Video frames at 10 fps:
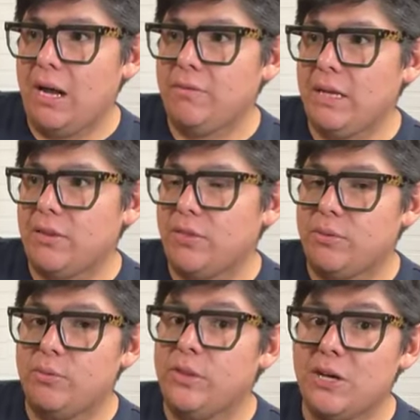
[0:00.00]
Yo, I have
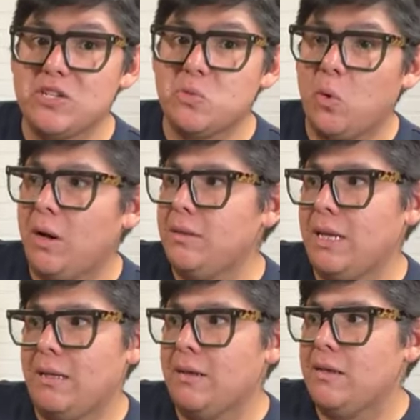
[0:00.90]
there's
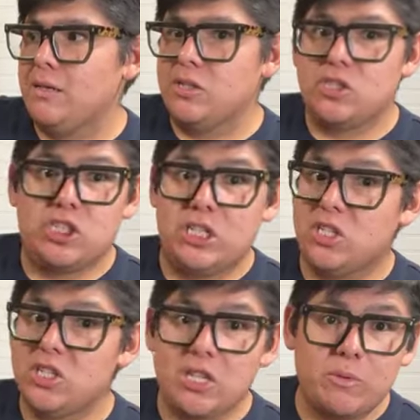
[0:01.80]
one that
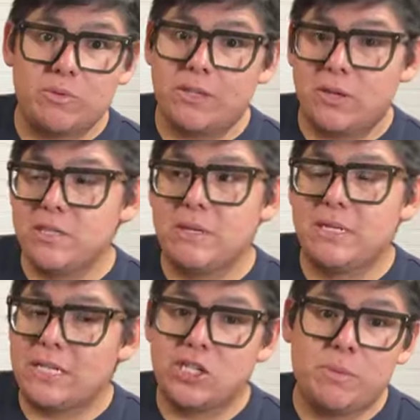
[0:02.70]
she just shops right through
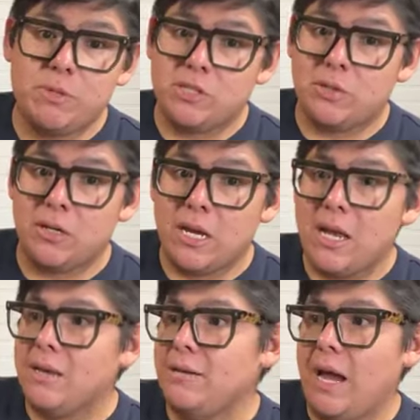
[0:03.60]
Etsy because I ship it to
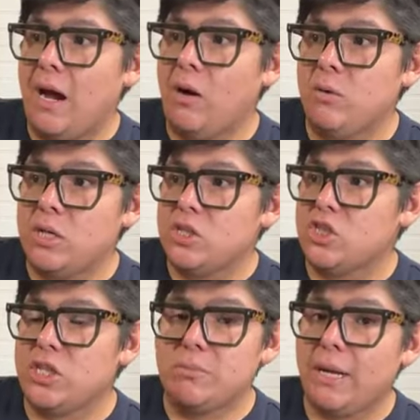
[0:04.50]
her. Now,
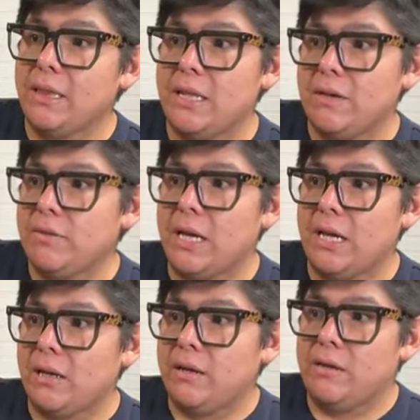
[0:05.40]
she might live